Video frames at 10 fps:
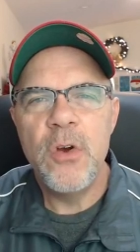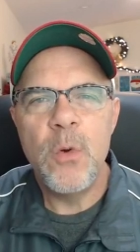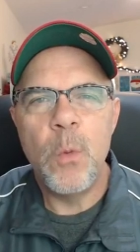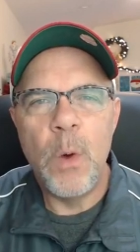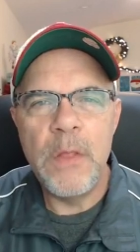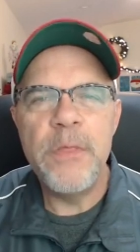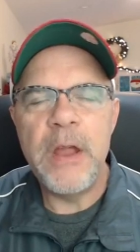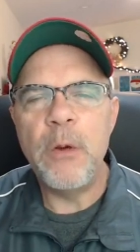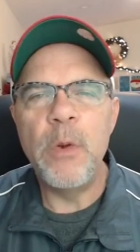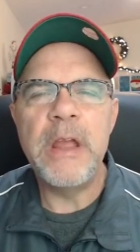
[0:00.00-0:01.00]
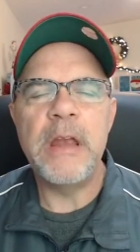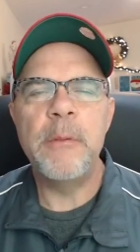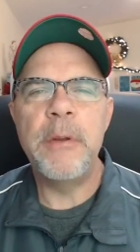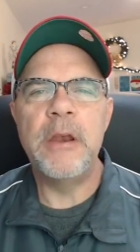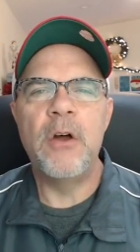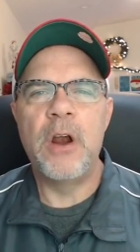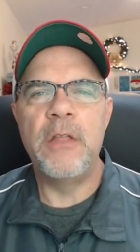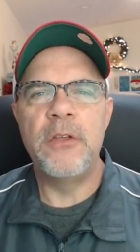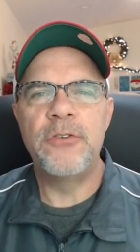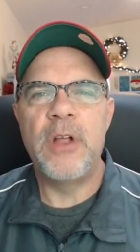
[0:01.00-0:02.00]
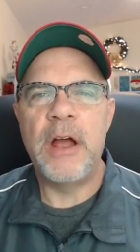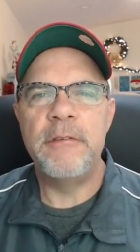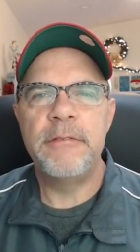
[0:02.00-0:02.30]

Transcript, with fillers: one thing we can depend on in this life,